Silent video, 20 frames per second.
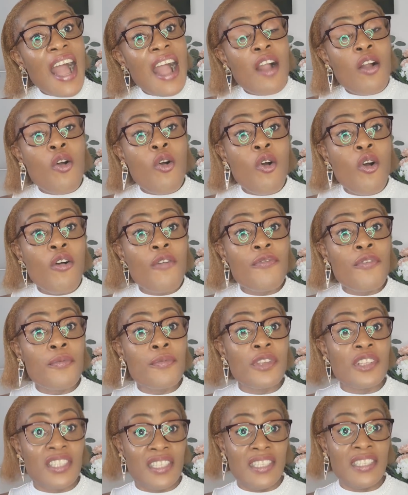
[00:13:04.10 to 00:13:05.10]
alcohol
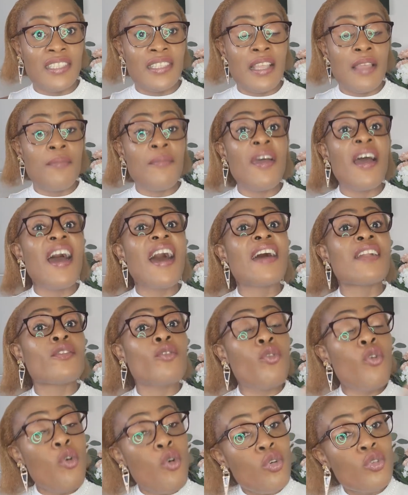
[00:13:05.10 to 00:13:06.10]
from your system
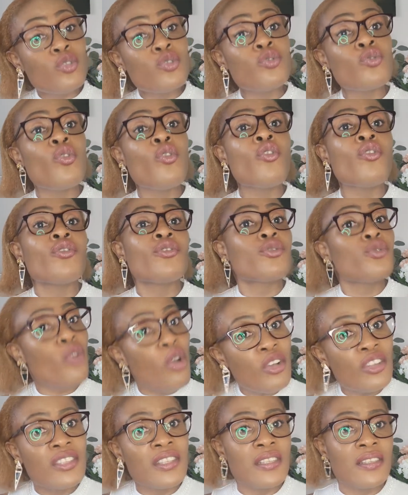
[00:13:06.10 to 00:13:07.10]
and also
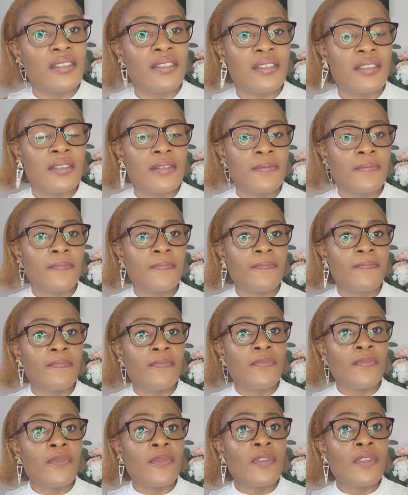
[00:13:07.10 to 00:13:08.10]
toxins.
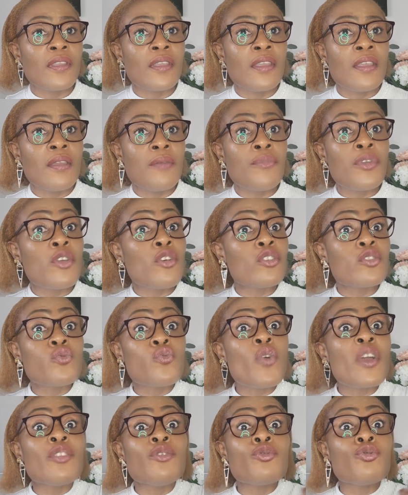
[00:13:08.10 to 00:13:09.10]
Because
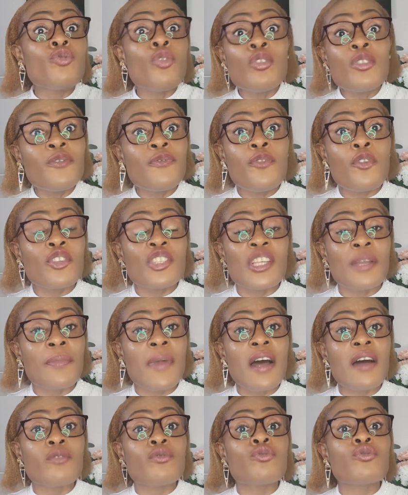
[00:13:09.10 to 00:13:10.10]
when you don't flush them
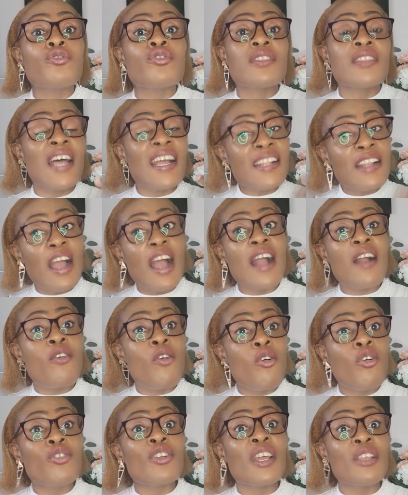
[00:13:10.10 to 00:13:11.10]
out, that
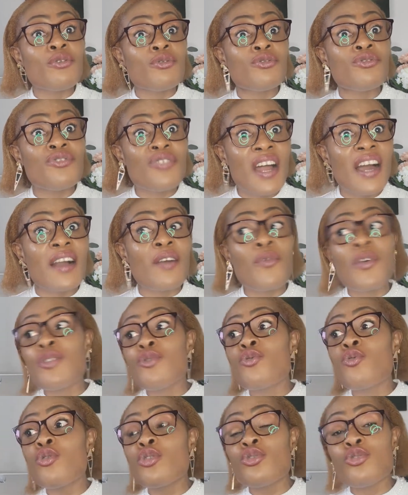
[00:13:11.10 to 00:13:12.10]
alcohol that you drank, when
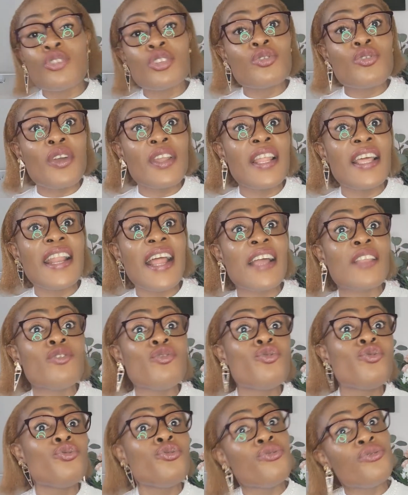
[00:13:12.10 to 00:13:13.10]
you go to the toilet and
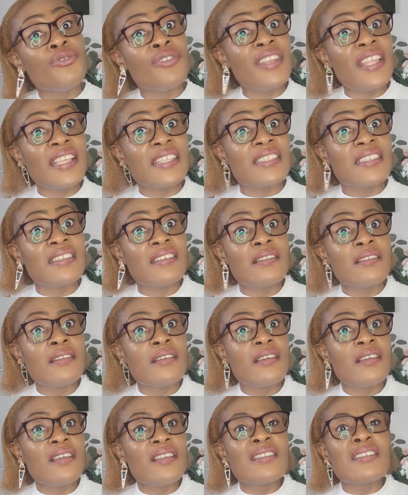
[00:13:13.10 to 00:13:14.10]
you urinate,
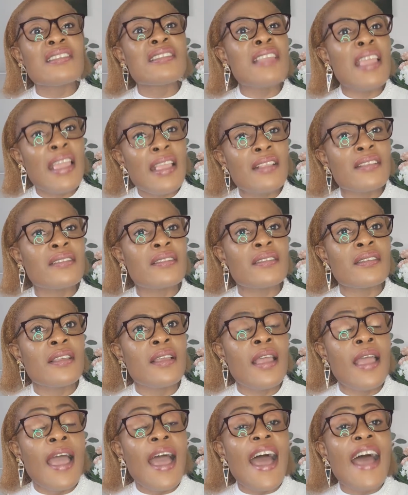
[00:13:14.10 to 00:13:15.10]
it stings.
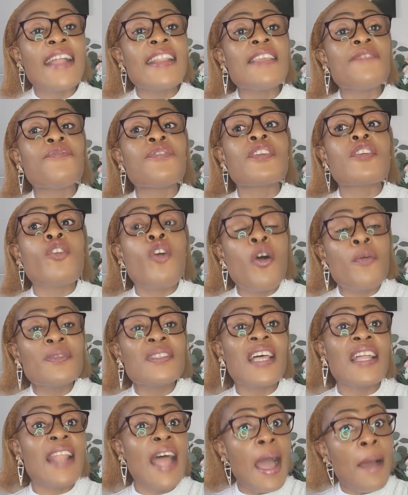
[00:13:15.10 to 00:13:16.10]
And if it comes
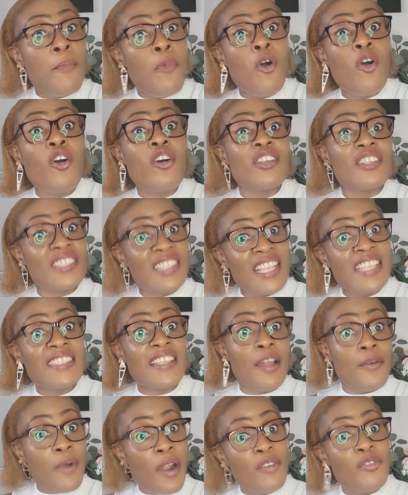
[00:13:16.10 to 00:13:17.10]
and stays
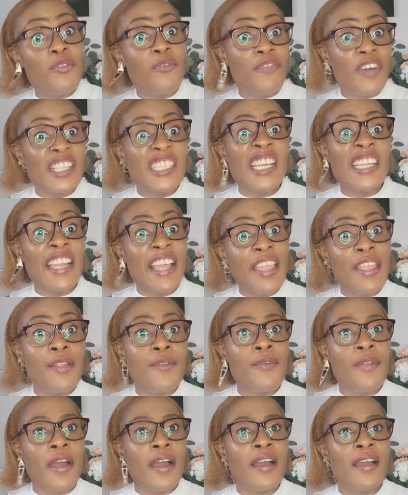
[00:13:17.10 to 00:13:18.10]
around your vagina
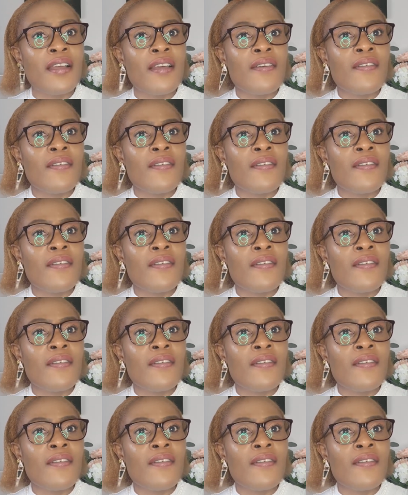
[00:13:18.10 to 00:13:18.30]
area,